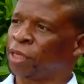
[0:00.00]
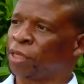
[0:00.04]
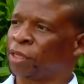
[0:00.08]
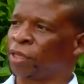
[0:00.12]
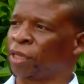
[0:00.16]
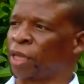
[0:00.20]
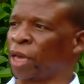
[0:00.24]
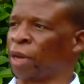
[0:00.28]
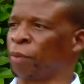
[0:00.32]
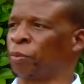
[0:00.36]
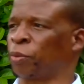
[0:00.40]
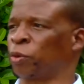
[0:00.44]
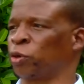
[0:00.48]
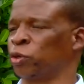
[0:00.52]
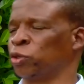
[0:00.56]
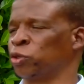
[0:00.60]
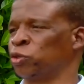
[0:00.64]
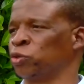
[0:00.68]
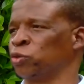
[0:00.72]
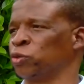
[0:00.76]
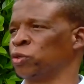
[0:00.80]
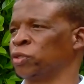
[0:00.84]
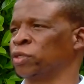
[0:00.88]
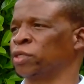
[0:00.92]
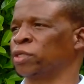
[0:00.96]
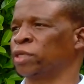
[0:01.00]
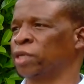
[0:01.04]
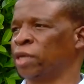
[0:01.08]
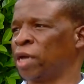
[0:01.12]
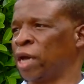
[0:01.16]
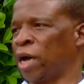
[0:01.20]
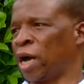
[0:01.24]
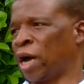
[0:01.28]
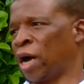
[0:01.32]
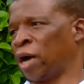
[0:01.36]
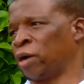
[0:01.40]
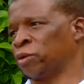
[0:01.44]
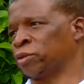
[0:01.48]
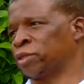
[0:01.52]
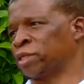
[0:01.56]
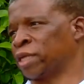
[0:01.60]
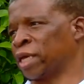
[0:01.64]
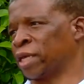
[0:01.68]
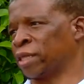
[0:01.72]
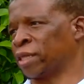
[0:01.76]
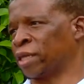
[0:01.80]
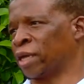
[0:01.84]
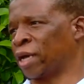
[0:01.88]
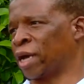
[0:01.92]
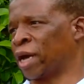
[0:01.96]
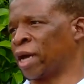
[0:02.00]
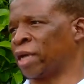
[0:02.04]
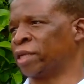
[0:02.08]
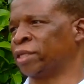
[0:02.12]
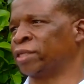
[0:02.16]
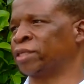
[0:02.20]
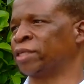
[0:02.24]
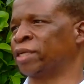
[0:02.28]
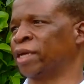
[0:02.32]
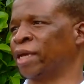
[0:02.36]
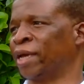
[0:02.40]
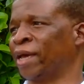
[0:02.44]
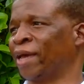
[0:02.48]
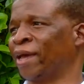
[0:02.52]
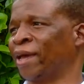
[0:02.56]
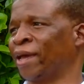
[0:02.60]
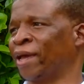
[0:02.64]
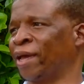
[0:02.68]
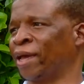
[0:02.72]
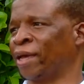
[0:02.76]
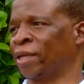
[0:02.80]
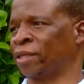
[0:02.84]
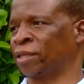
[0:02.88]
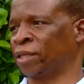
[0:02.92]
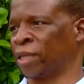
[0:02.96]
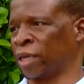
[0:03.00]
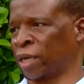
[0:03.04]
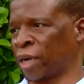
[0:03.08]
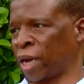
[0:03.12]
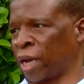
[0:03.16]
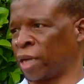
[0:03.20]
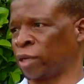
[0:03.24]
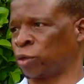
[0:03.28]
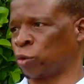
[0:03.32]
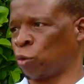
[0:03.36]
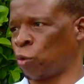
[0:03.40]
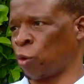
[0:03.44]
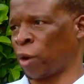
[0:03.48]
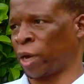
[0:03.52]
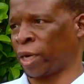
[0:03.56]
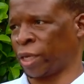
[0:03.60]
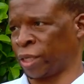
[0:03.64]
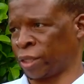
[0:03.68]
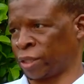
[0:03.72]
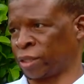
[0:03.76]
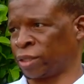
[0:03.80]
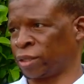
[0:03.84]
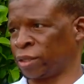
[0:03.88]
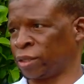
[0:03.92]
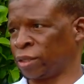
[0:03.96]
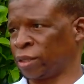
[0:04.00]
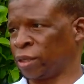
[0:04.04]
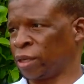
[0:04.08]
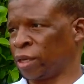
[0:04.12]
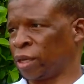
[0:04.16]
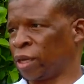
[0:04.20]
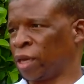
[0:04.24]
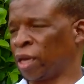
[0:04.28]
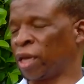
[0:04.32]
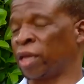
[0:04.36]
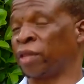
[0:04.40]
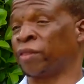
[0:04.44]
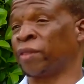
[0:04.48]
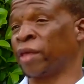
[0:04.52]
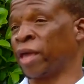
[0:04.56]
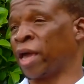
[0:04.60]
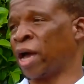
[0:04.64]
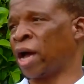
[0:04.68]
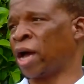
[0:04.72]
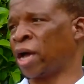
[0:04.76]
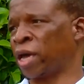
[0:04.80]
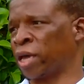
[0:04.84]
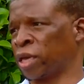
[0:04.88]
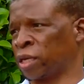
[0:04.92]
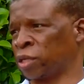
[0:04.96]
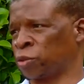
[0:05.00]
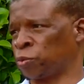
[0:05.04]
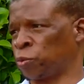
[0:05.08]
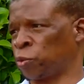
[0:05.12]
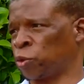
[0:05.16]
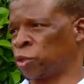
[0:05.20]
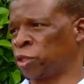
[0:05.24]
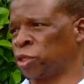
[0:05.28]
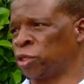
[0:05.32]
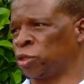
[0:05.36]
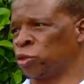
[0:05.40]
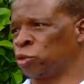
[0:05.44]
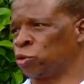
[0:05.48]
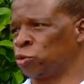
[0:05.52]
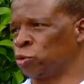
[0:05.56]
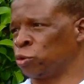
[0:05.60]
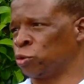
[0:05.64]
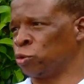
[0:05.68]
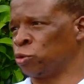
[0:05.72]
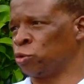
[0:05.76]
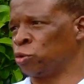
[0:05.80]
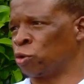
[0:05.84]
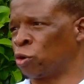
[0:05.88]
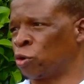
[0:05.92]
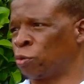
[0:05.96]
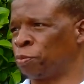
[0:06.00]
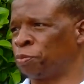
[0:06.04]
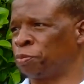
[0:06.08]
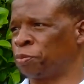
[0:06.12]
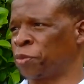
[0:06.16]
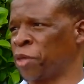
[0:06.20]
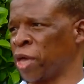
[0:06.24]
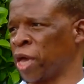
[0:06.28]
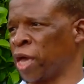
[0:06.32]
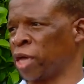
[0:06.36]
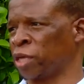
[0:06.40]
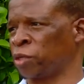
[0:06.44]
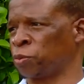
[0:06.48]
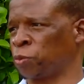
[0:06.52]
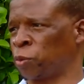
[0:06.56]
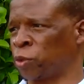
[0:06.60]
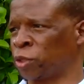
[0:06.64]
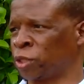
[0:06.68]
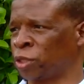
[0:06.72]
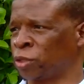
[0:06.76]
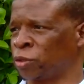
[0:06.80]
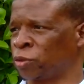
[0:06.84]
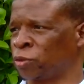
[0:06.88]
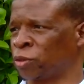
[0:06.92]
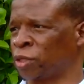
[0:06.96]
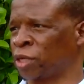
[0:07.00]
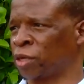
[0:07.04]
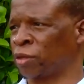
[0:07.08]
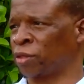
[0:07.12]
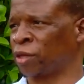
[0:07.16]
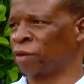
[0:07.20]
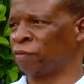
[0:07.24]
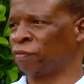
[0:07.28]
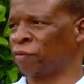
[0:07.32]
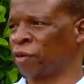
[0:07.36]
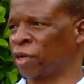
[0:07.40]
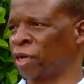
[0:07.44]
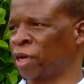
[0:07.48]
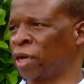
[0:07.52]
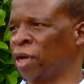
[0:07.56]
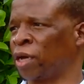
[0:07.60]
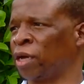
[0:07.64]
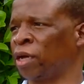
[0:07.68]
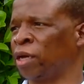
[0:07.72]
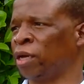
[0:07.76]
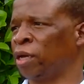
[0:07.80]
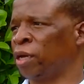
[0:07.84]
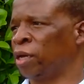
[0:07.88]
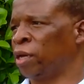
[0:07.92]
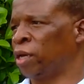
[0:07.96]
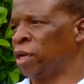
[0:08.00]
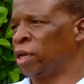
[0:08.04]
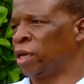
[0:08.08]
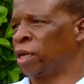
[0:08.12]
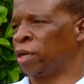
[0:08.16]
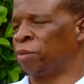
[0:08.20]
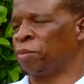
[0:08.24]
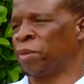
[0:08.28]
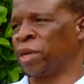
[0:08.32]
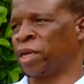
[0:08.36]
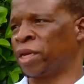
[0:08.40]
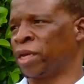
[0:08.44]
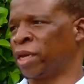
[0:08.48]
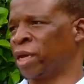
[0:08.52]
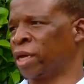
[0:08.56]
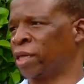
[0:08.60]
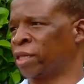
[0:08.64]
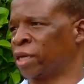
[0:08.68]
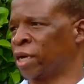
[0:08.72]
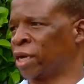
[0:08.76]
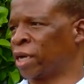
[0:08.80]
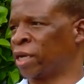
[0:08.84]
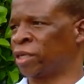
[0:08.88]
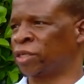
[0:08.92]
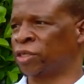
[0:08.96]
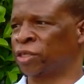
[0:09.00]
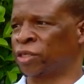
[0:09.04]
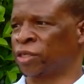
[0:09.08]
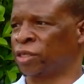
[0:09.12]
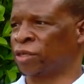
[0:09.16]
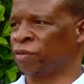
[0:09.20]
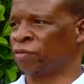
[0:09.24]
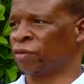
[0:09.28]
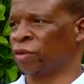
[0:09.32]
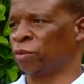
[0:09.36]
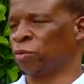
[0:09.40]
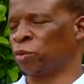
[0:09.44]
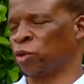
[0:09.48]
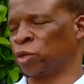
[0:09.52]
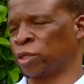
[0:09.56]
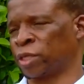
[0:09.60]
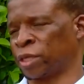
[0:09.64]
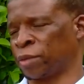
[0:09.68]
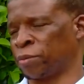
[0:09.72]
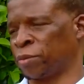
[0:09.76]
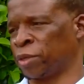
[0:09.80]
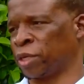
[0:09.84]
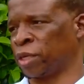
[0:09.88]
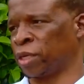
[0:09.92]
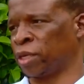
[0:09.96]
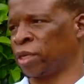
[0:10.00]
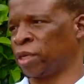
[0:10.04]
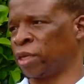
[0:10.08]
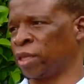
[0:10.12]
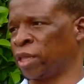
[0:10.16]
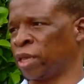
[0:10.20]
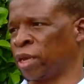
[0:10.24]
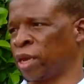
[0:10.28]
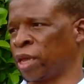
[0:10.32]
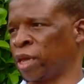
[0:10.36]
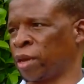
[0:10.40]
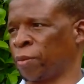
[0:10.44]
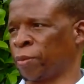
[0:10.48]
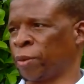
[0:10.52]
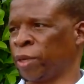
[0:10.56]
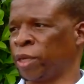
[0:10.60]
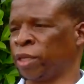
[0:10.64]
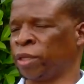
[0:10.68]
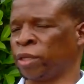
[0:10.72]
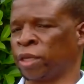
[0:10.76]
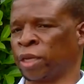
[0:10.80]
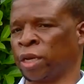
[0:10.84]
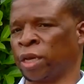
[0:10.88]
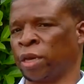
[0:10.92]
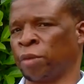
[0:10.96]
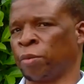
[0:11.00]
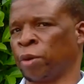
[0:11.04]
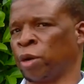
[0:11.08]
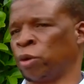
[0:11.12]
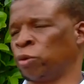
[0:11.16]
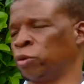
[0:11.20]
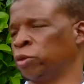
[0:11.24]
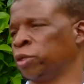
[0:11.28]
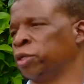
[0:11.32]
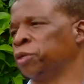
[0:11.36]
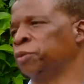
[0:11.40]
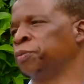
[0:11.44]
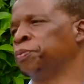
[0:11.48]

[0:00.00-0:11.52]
their produce outside the country at the right quality. And they are exporting to Europe, they are exporting to South Africa and many other countries, even Mozambique in the neighborhood.